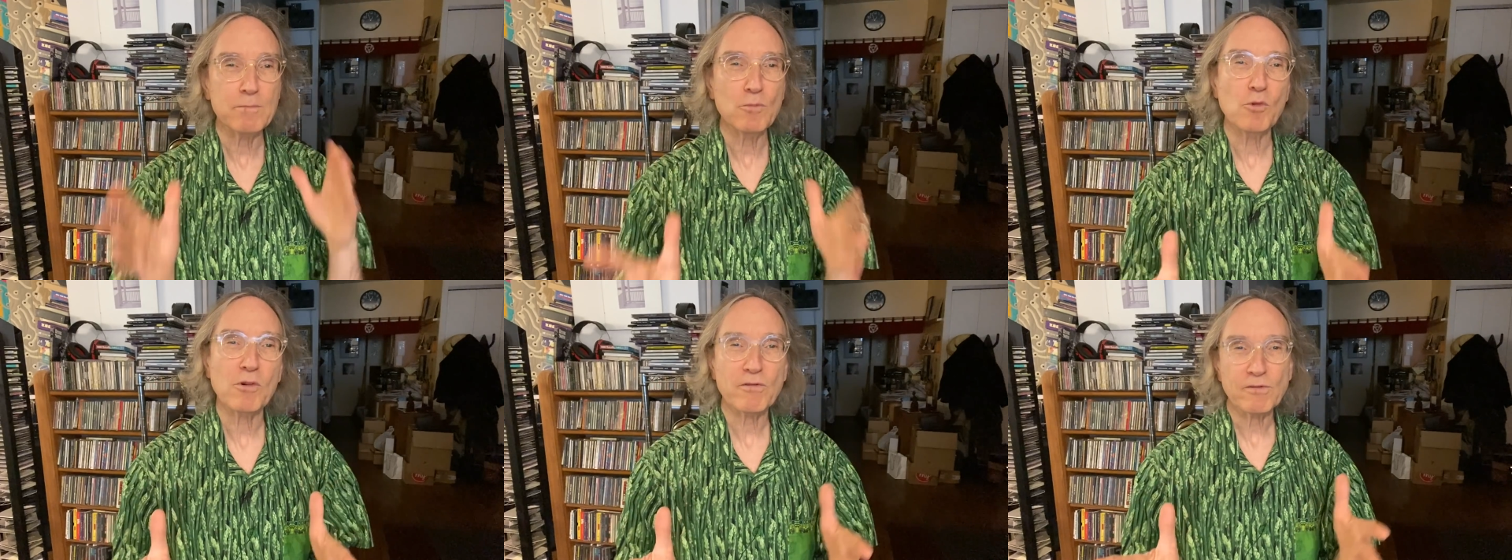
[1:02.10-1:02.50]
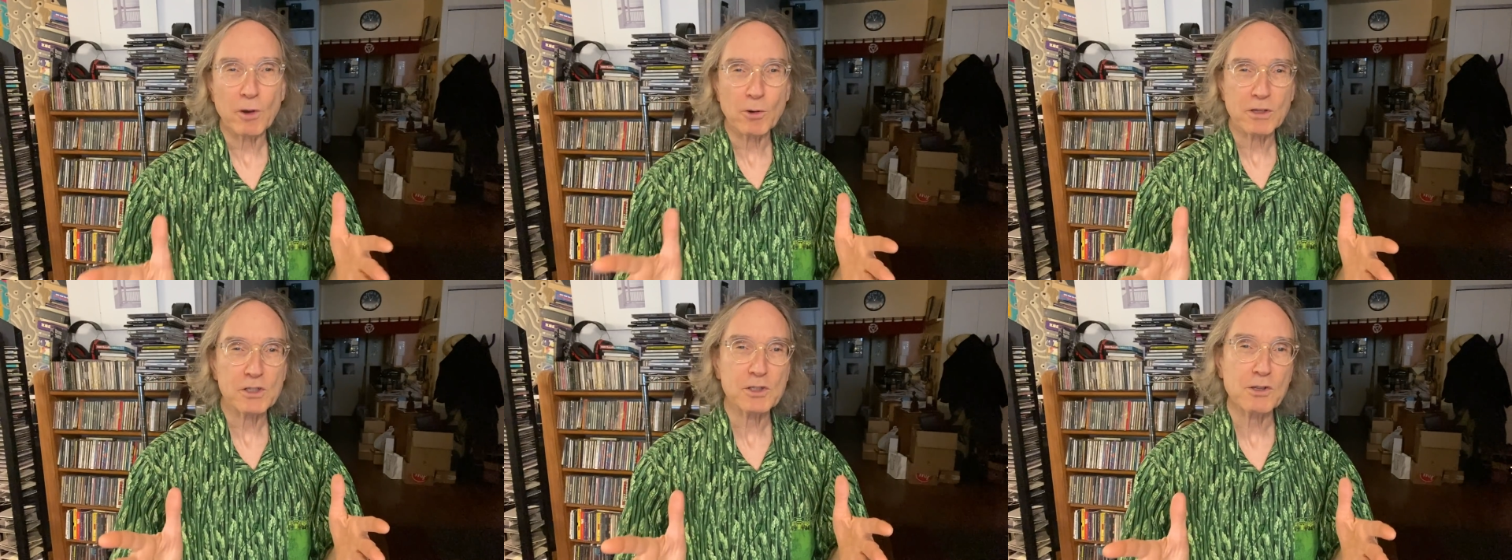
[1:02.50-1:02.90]
more
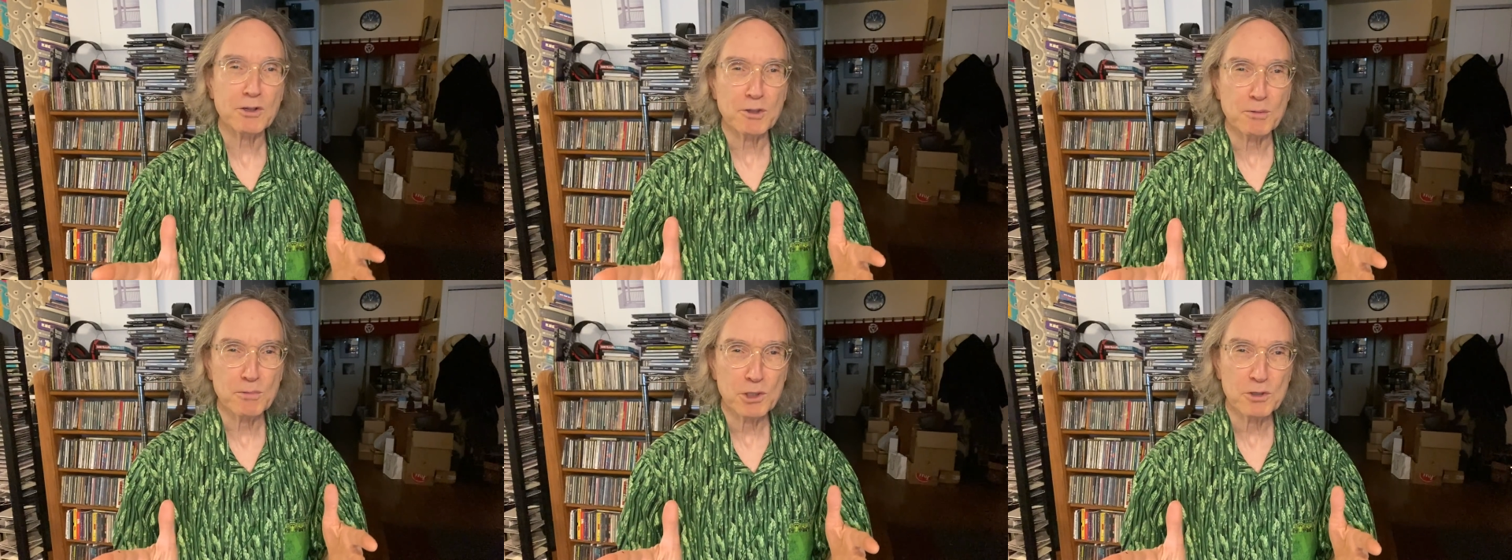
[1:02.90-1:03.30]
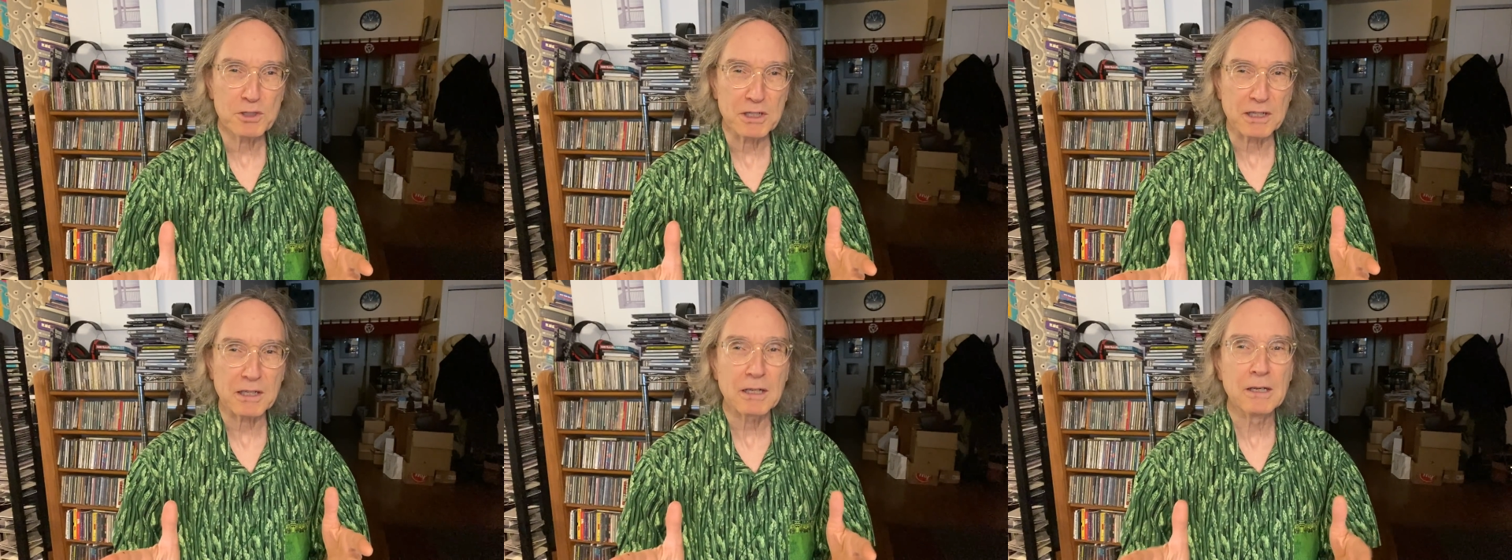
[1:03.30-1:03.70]
focused on the
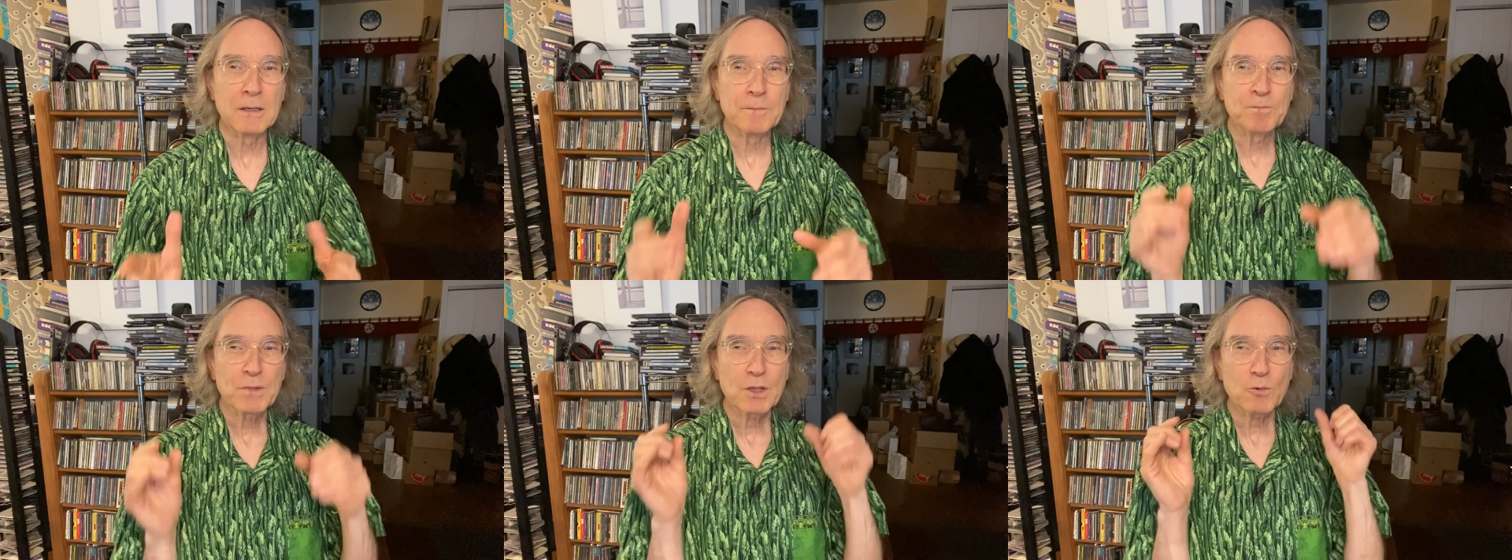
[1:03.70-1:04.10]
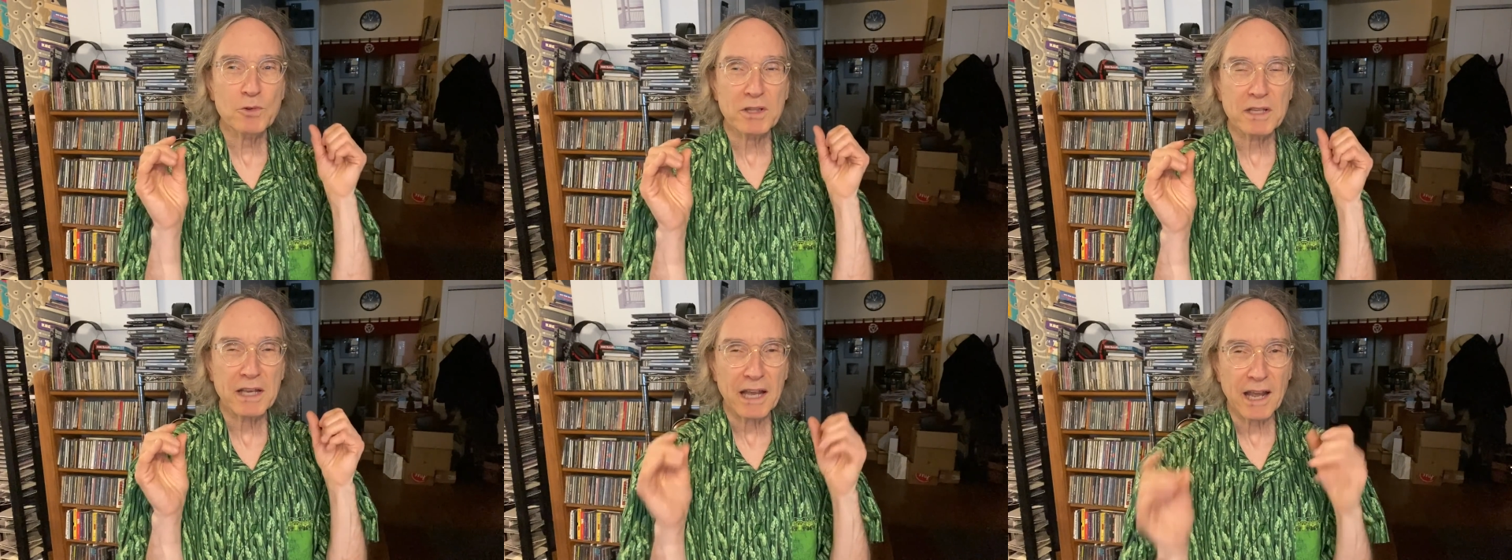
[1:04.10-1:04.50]
music with
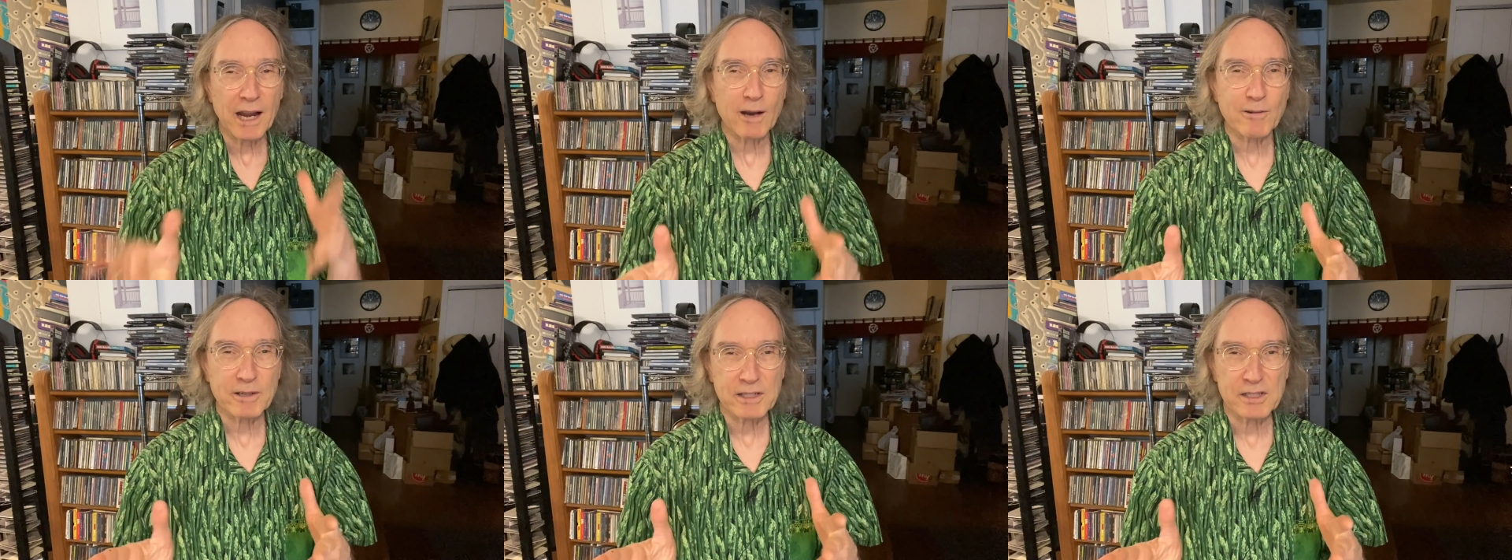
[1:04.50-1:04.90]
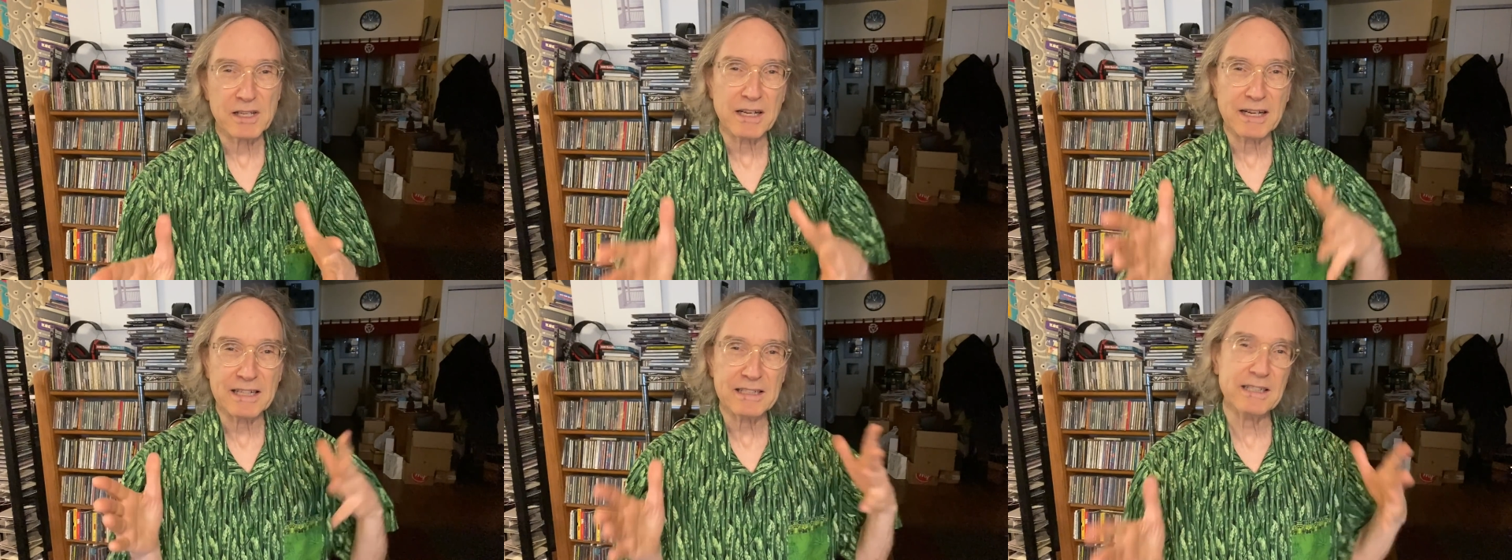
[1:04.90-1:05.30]
the Ares
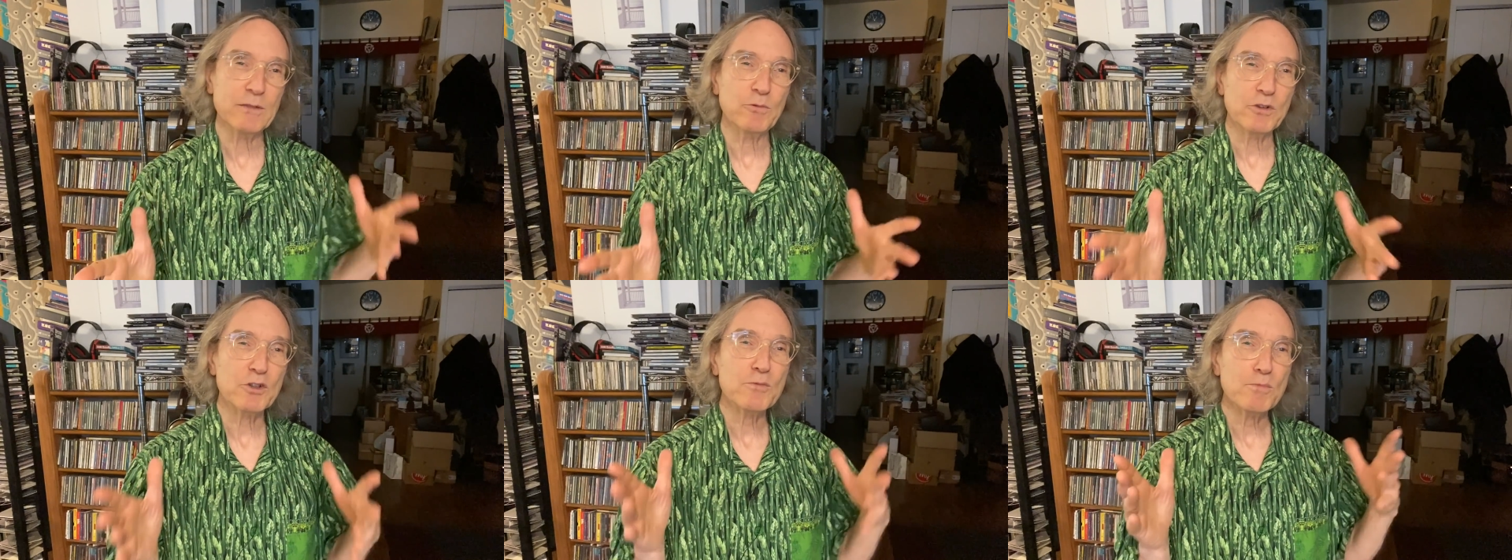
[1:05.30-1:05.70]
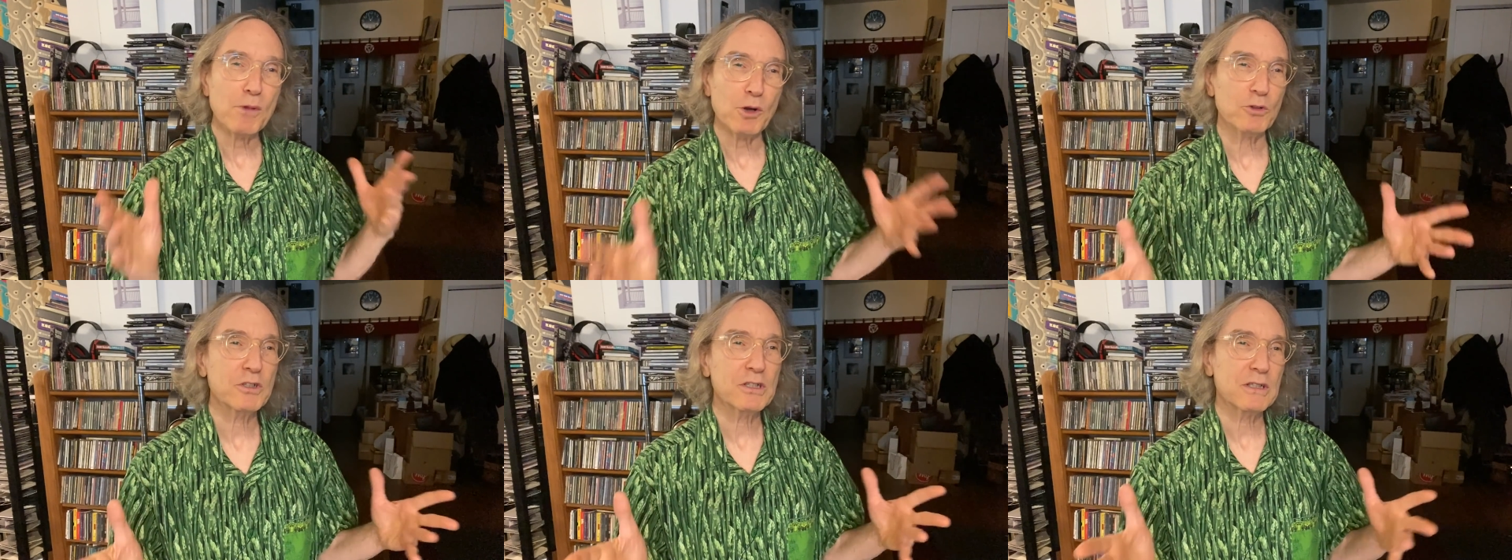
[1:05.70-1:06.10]
than I did with
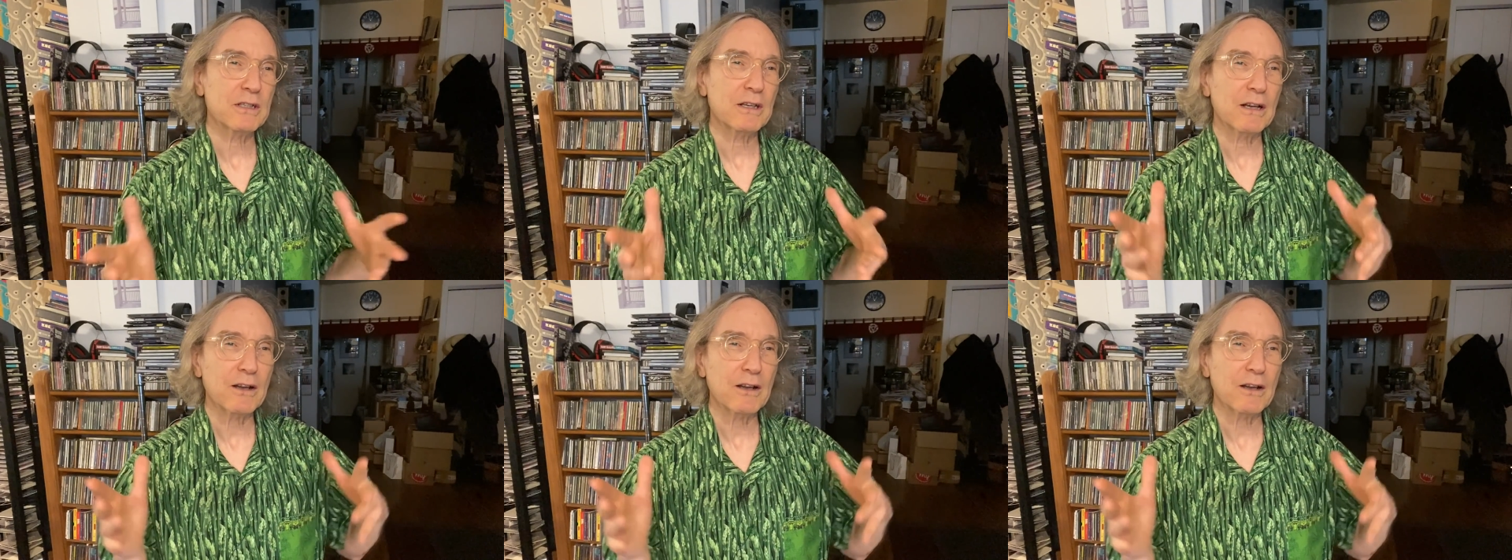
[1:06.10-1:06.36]
most,